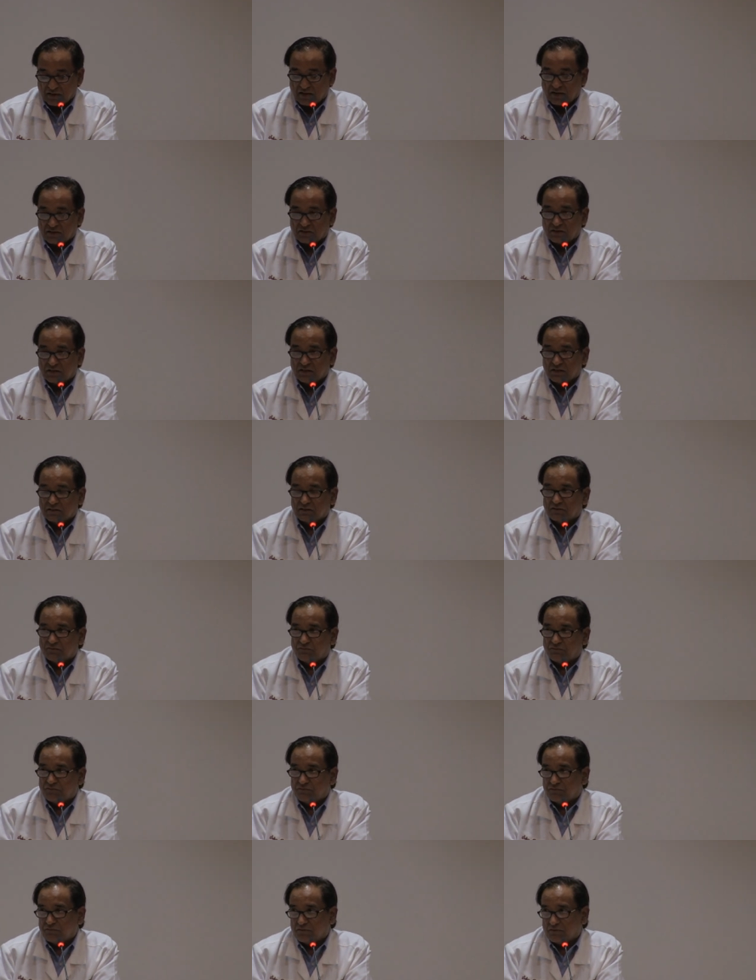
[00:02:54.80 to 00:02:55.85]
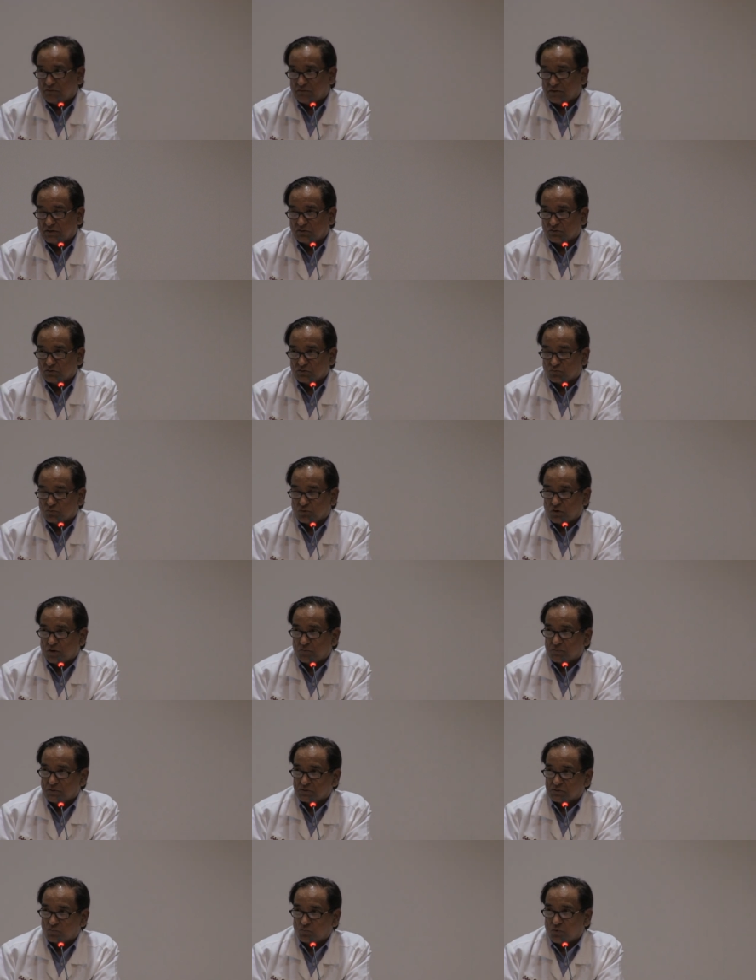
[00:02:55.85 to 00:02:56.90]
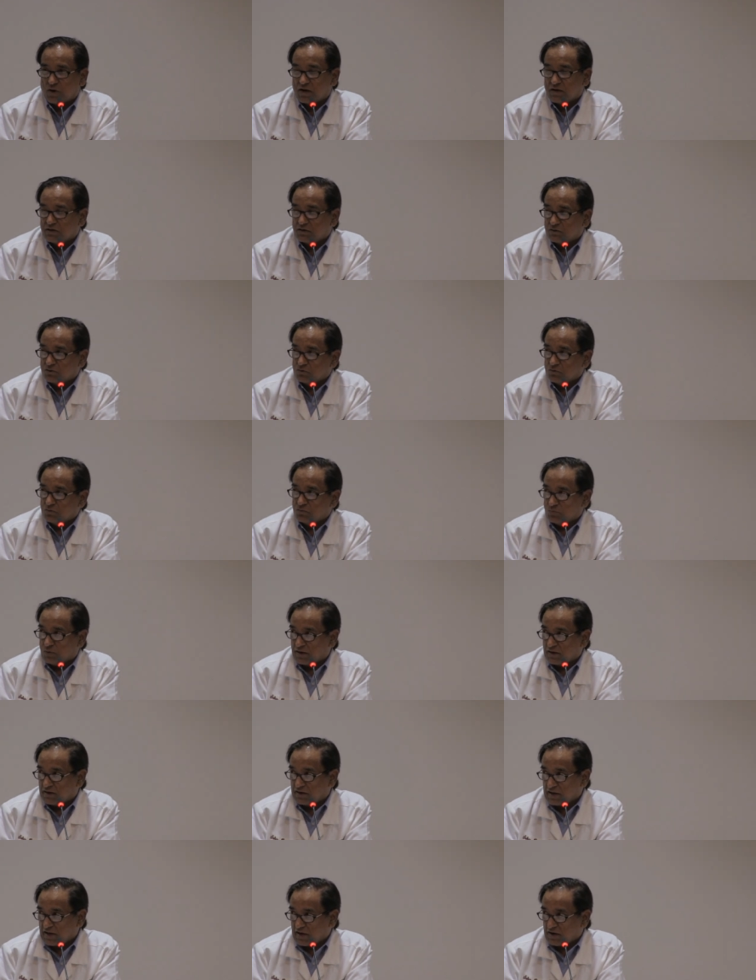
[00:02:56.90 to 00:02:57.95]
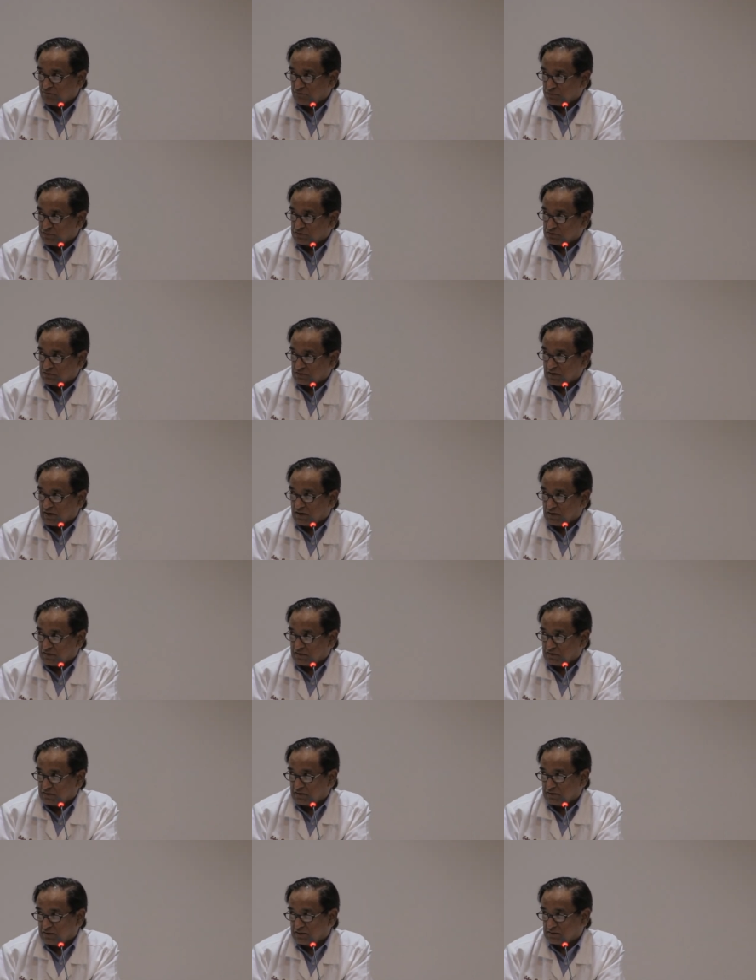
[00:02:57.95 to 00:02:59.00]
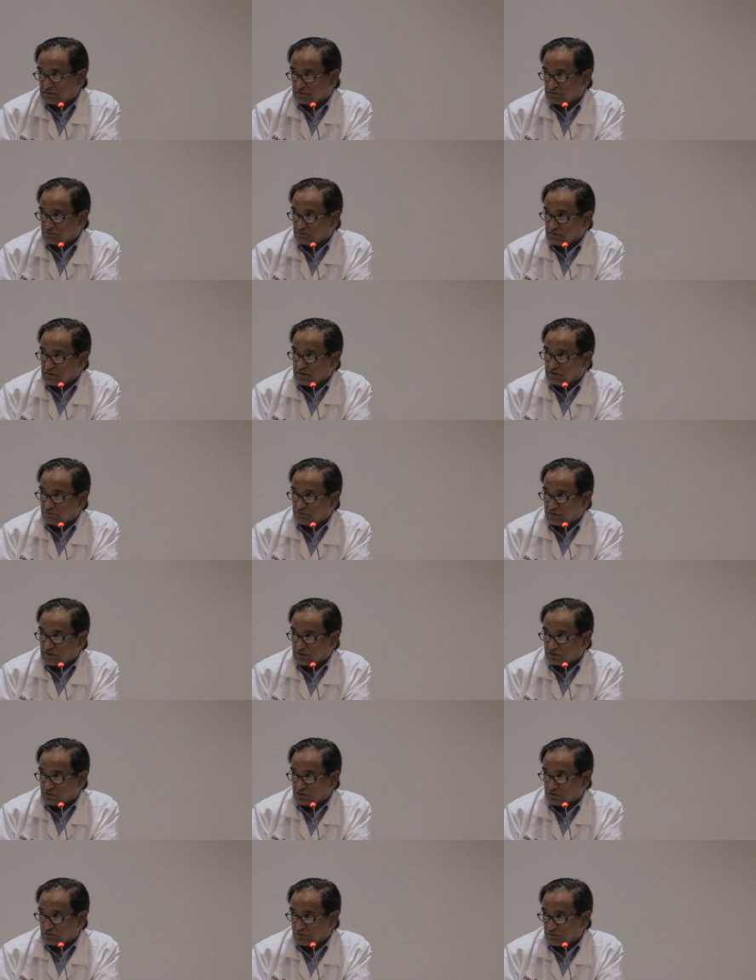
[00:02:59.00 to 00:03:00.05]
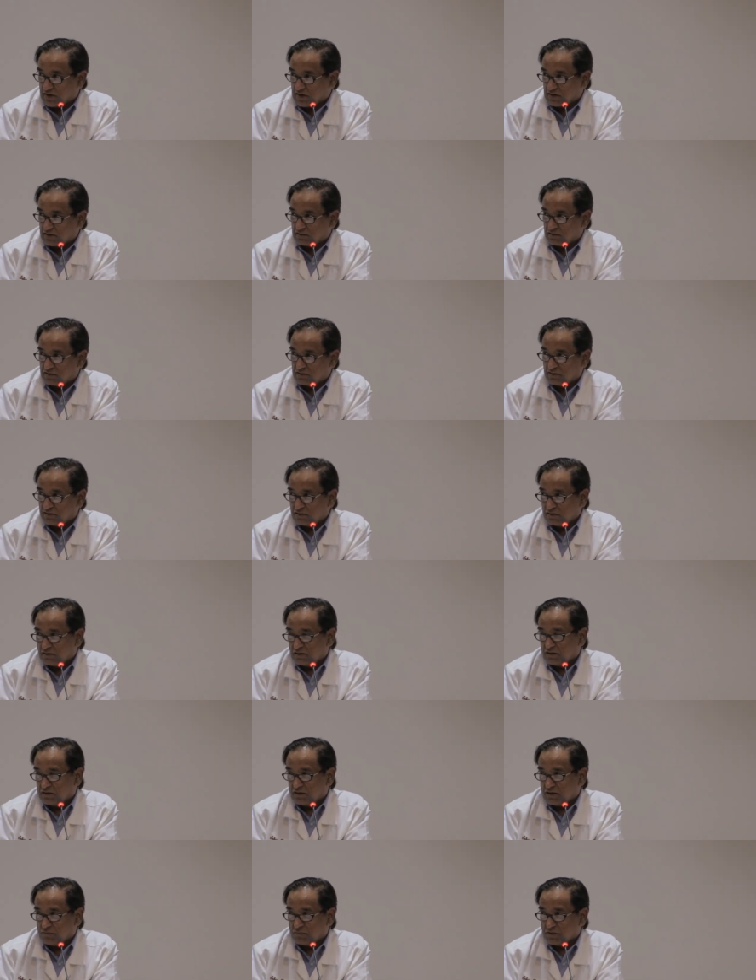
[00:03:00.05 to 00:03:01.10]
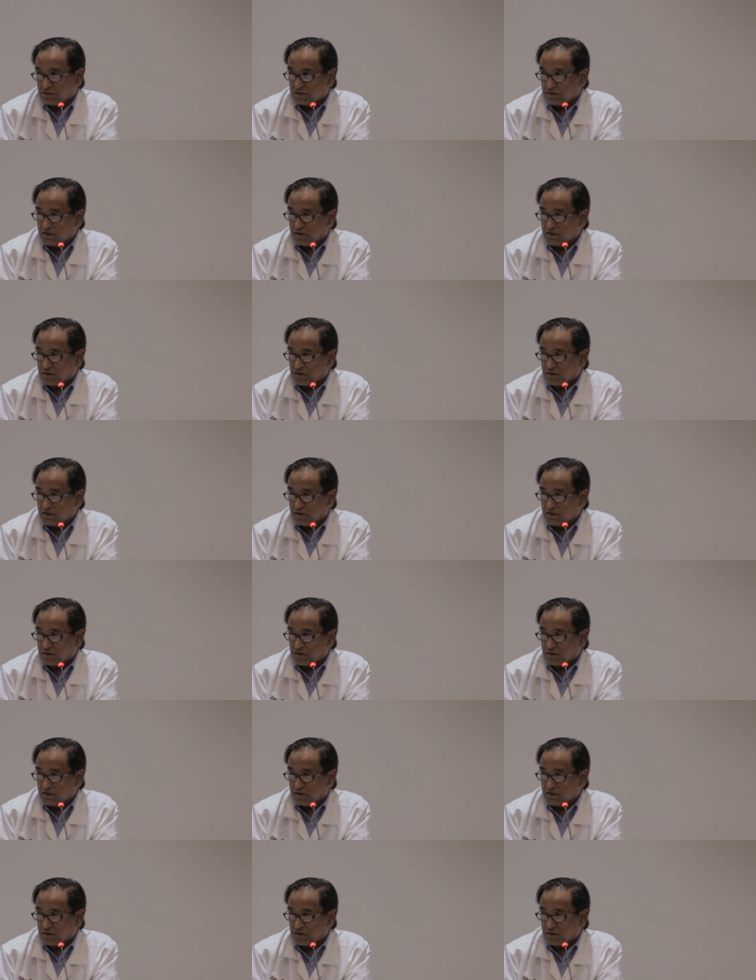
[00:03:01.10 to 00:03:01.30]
I think the it was almost one to one and a half percent is the reinfection rate I mean, the